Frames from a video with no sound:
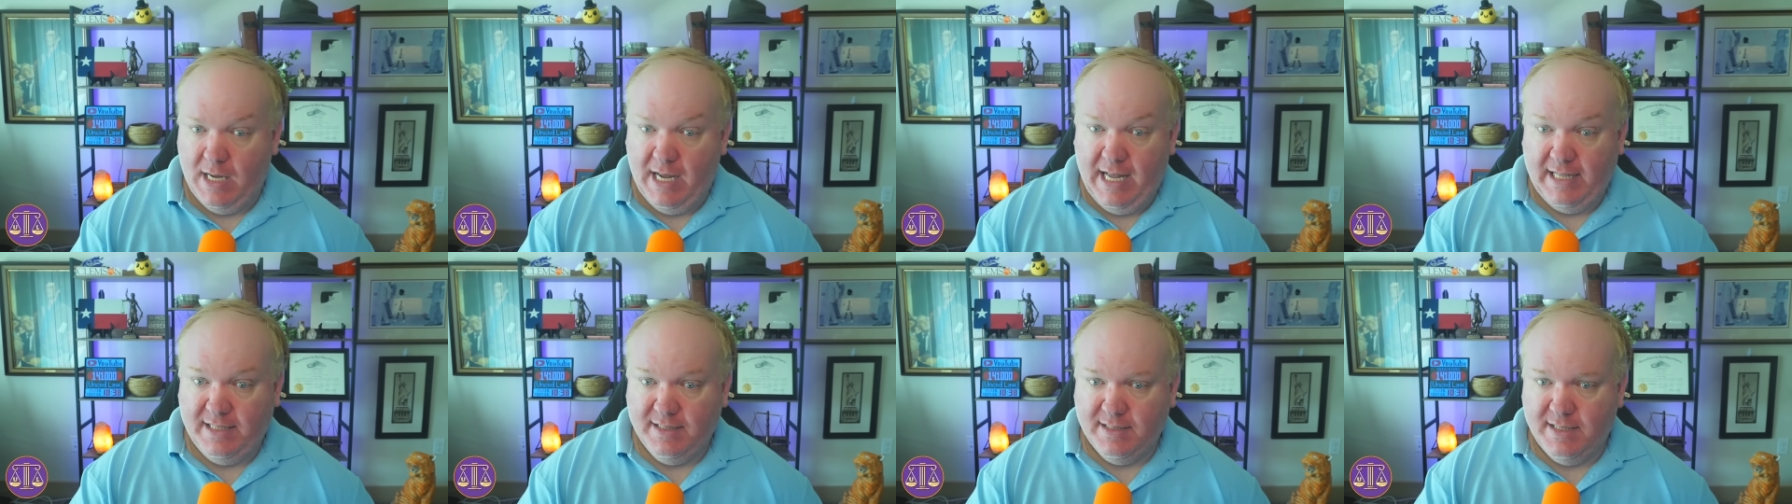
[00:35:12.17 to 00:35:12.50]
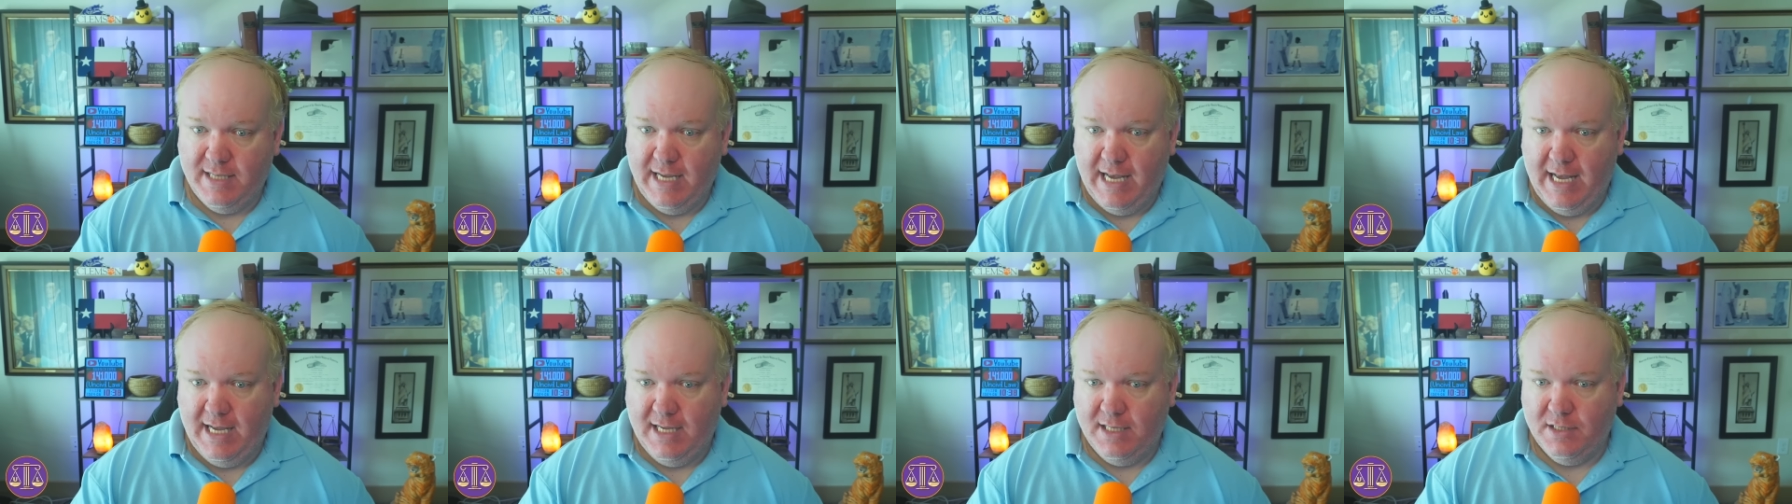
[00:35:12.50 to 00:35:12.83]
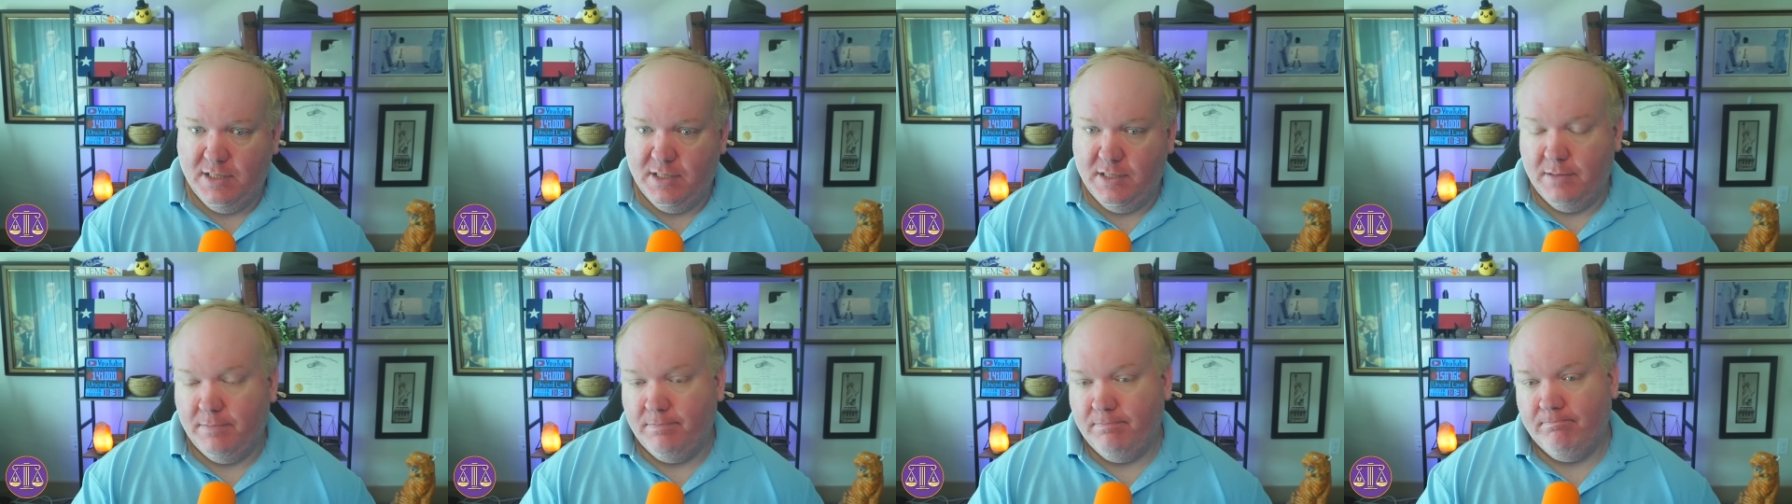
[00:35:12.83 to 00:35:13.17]
and
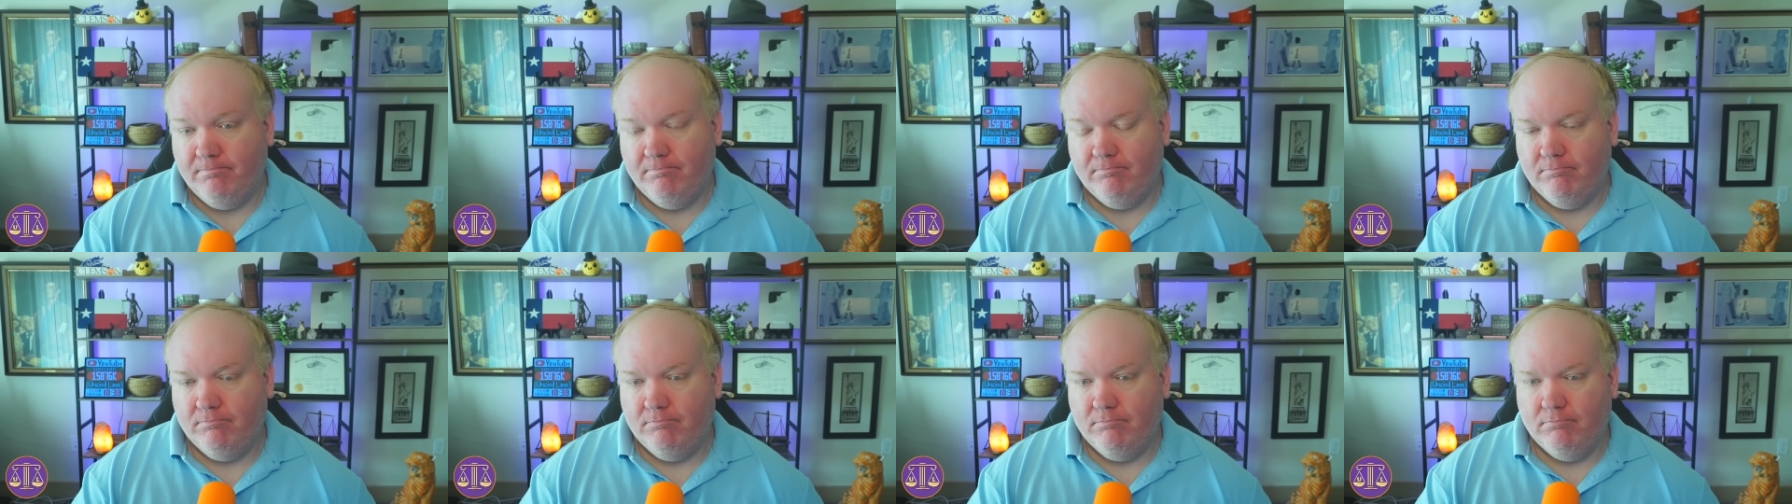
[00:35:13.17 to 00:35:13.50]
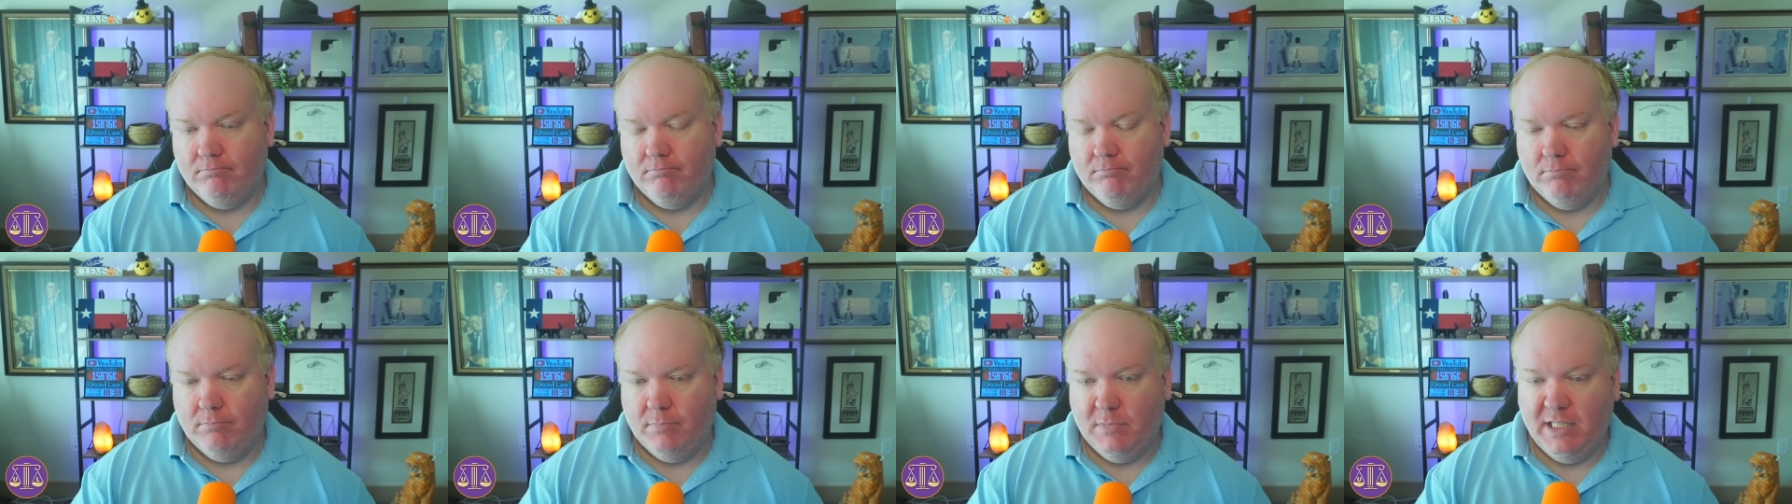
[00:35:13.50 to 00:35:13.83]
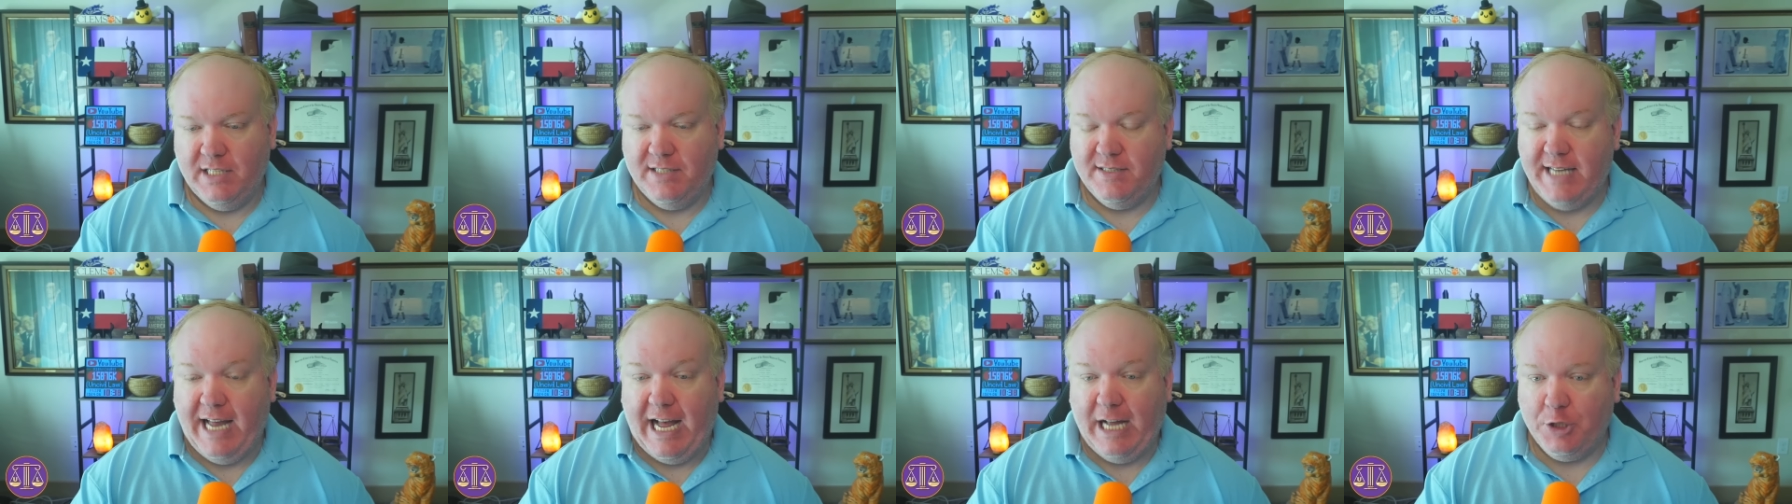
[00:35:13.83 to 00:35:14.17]
says
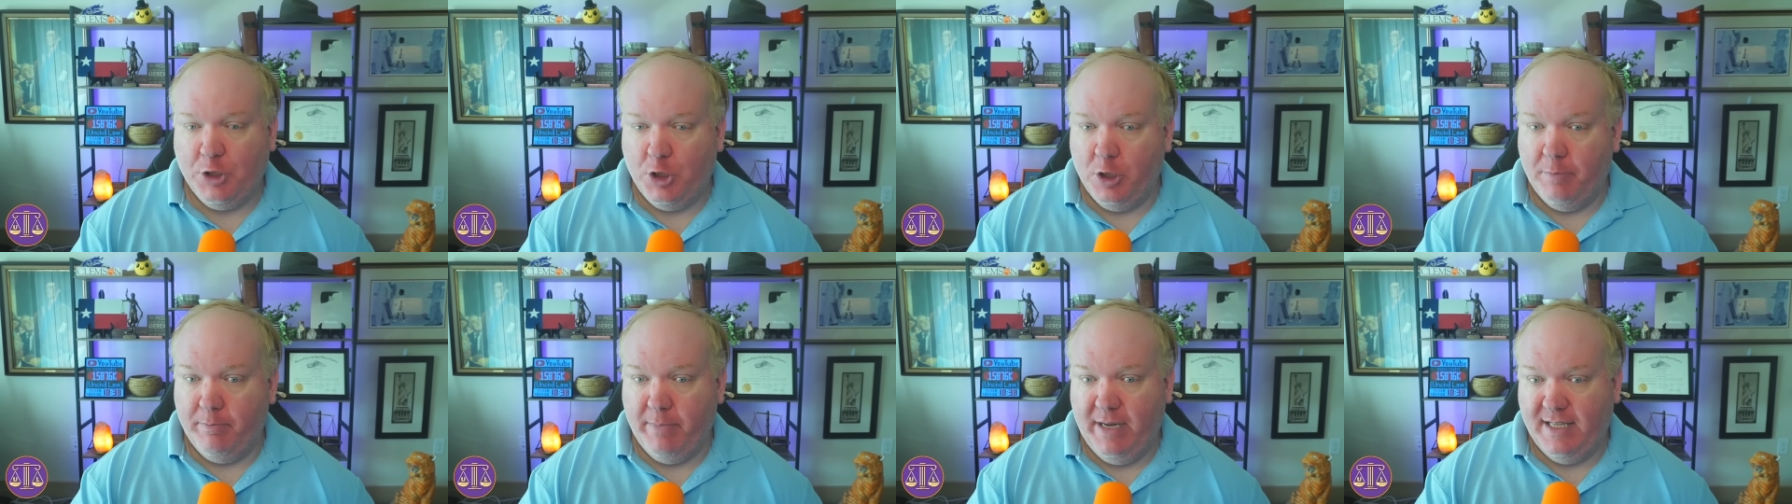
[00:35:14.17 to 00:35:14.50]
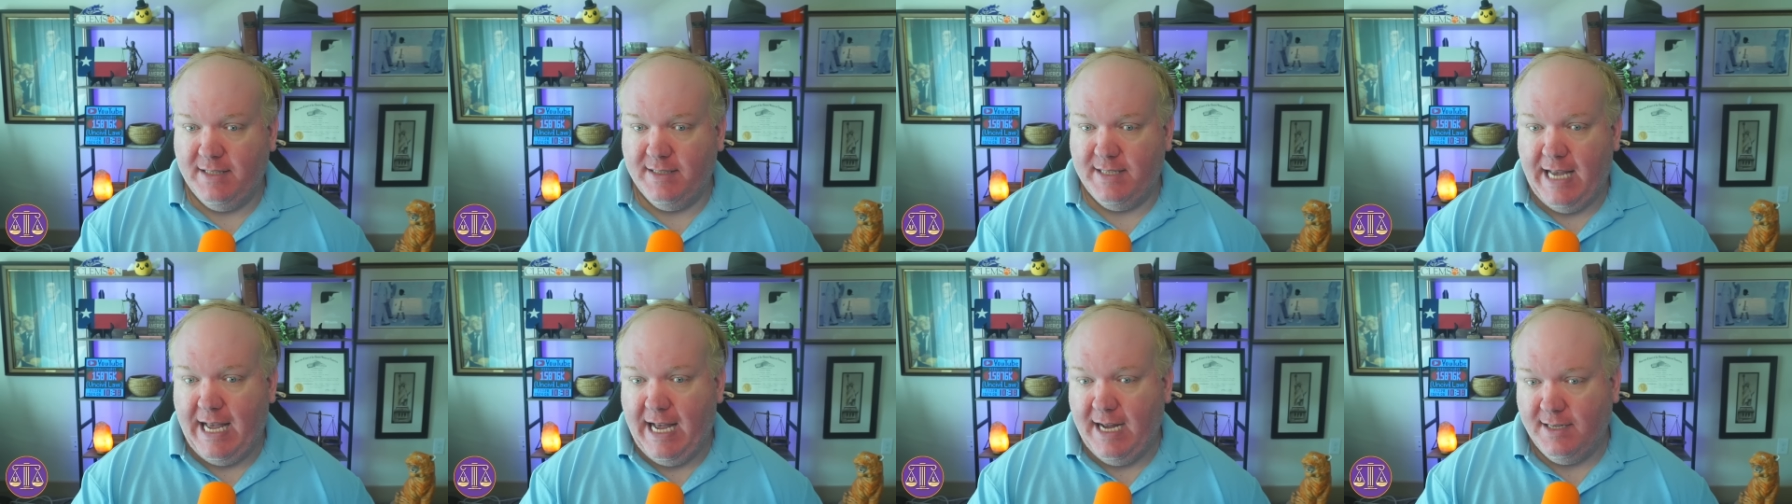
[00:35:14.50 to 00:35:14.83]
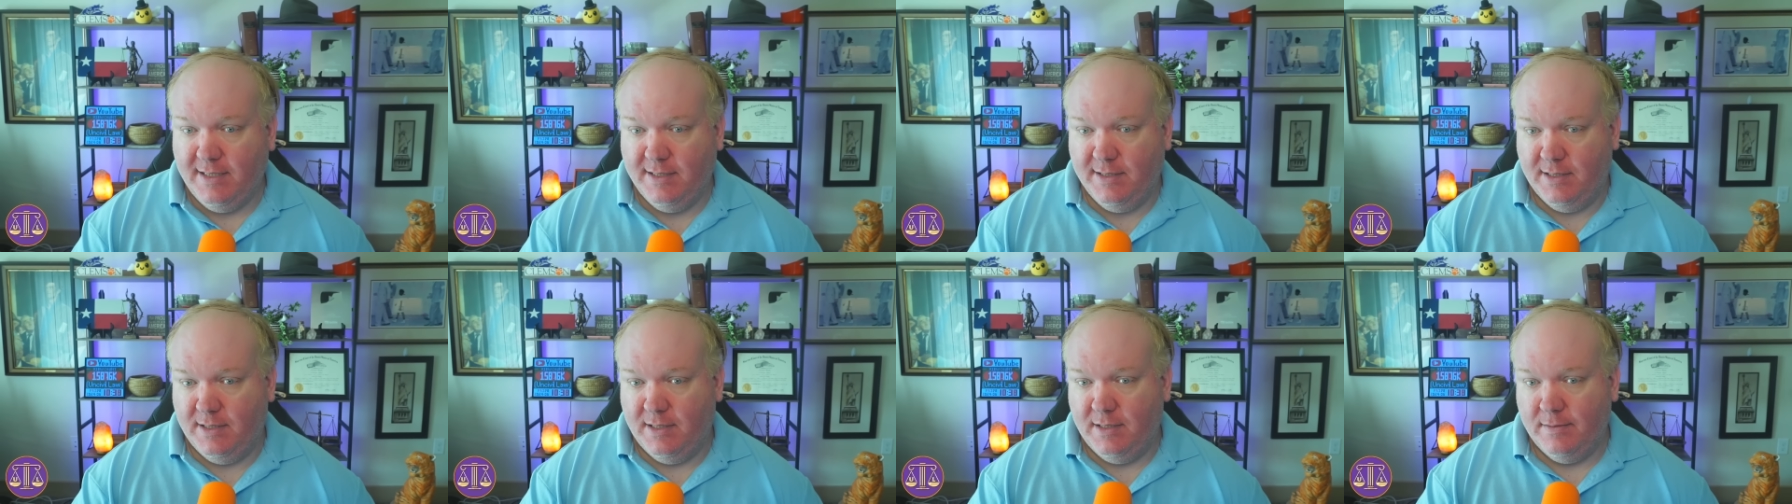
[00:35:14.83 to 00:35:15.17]
the statute means
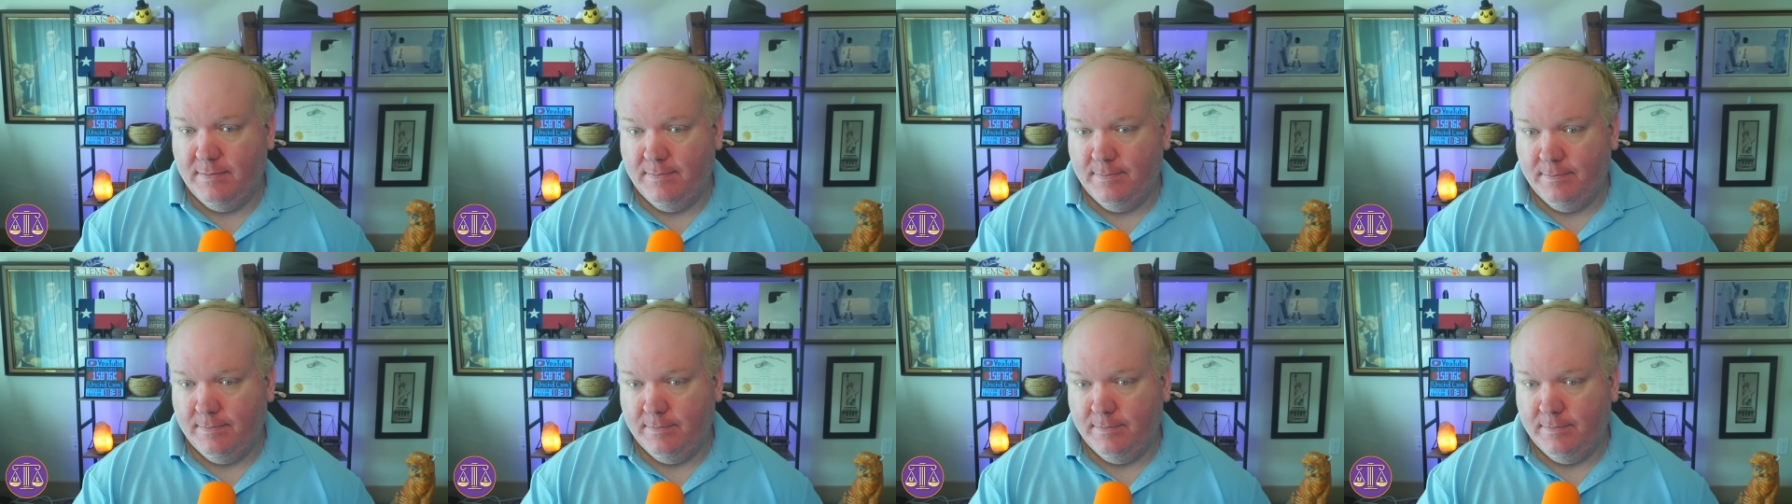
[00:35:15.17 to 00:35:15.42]
X,